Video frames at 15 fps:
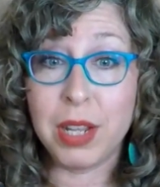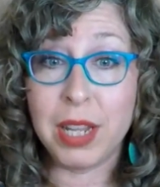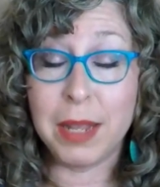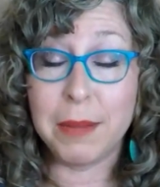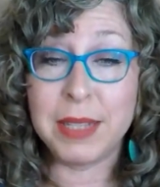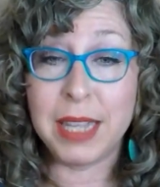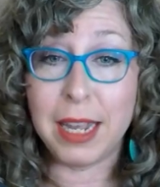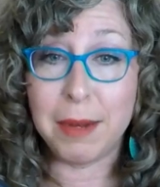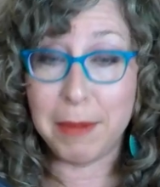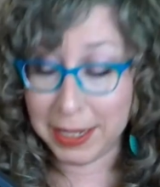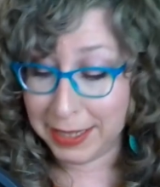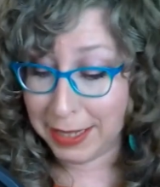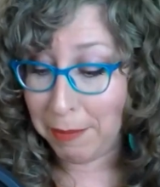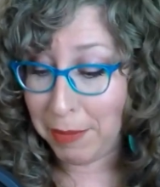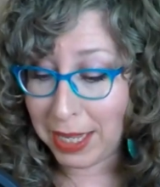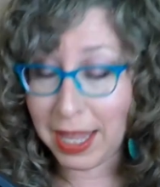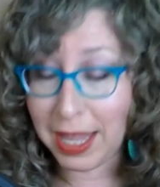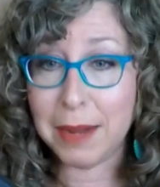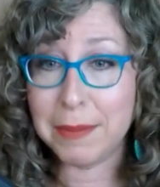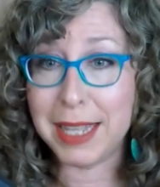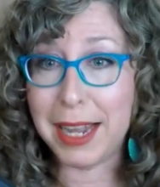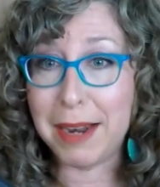upset about something, get
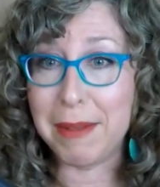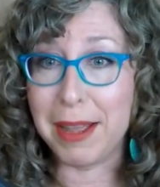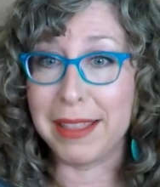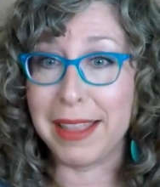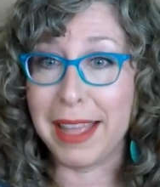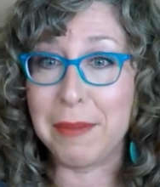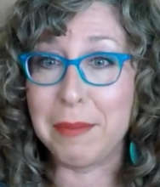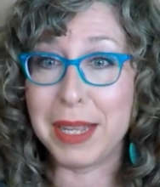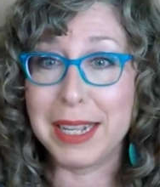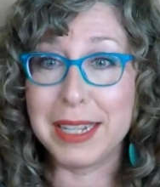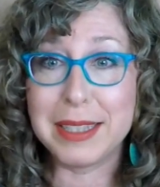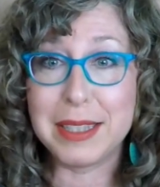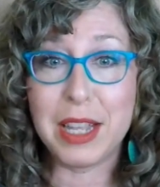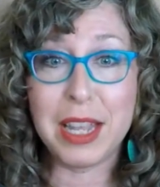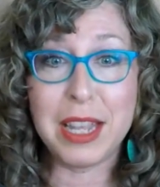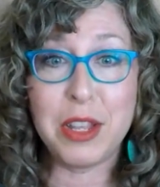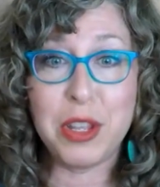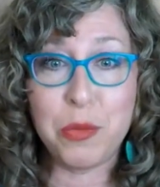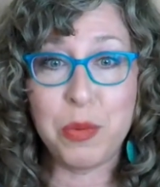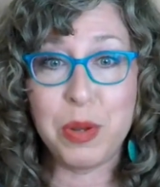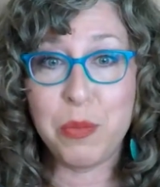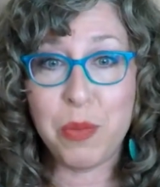upset about that because eh,
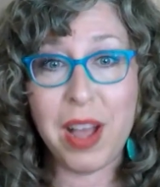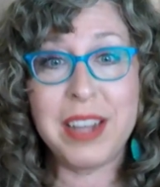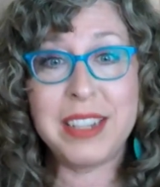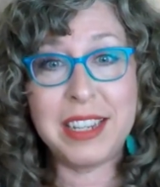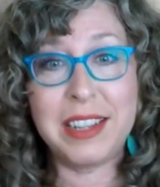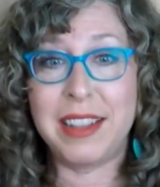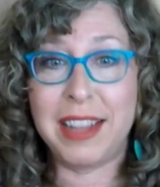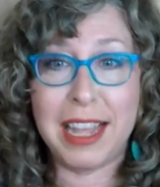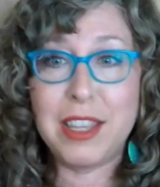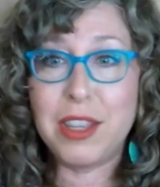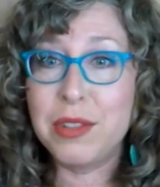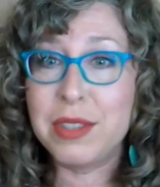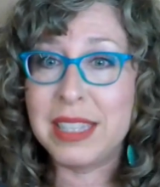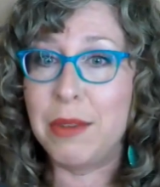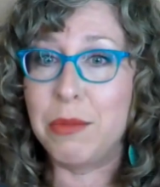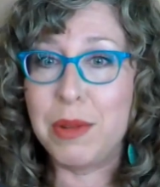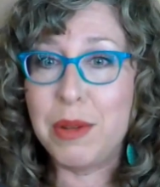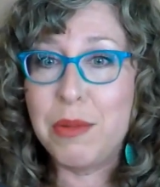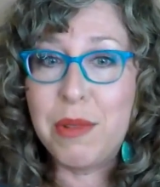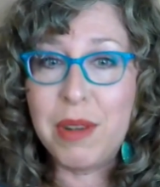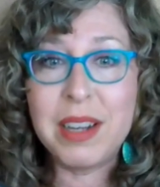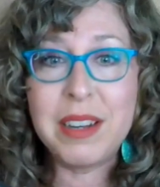we want to, like you said, we
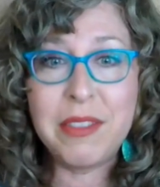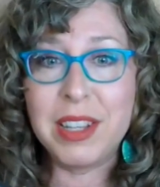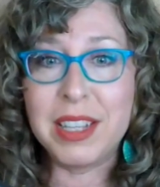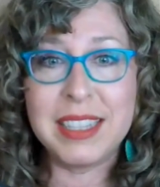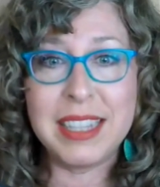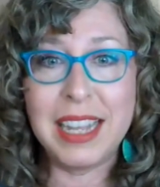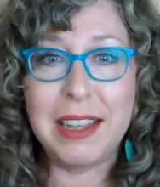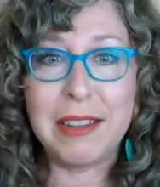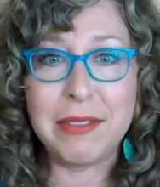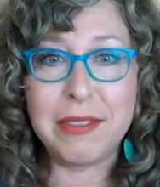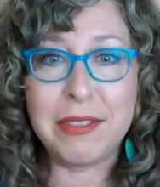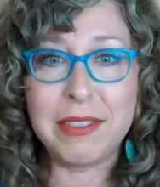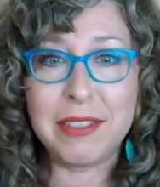want to feel safe.